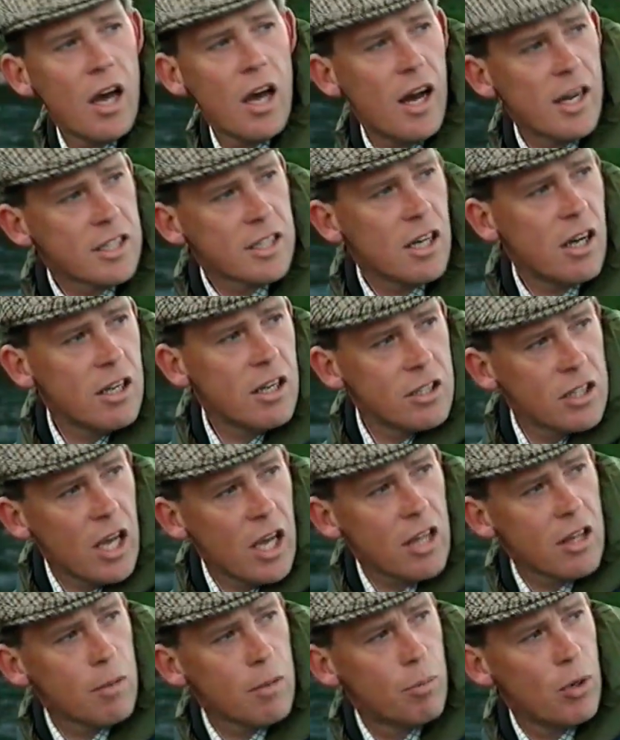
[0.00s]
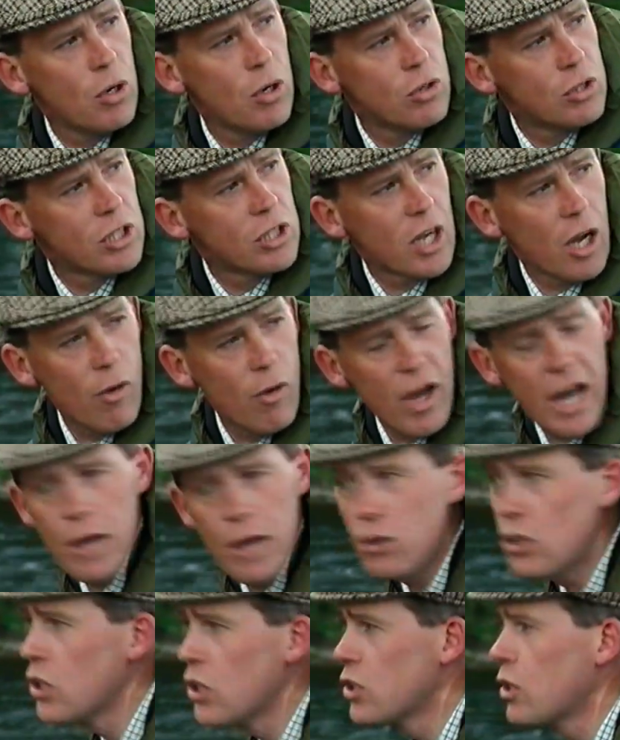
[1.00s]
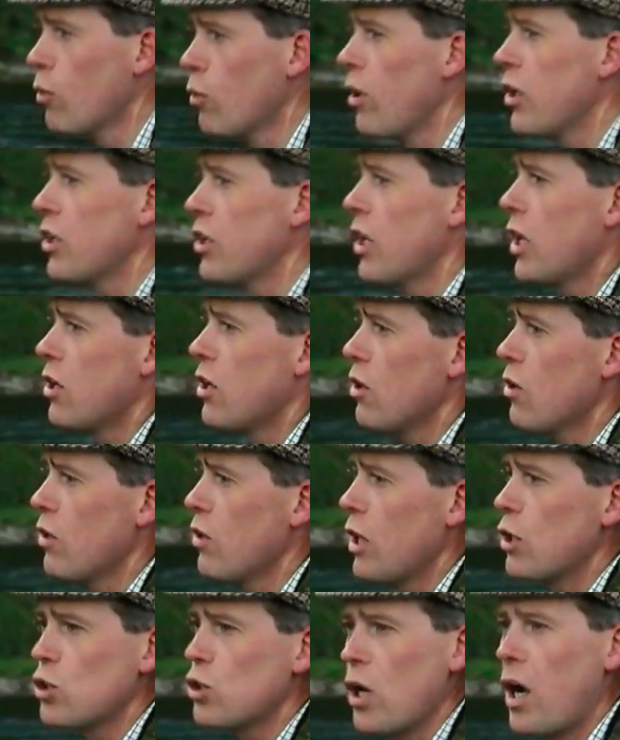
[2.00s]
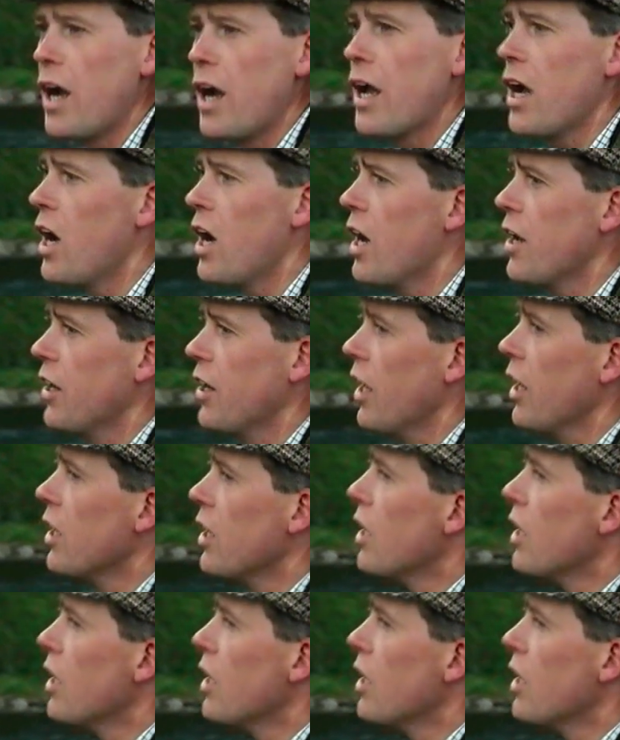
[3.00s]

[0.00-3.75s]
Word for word: I can't get the brute to go out, so what do they do? They try harder.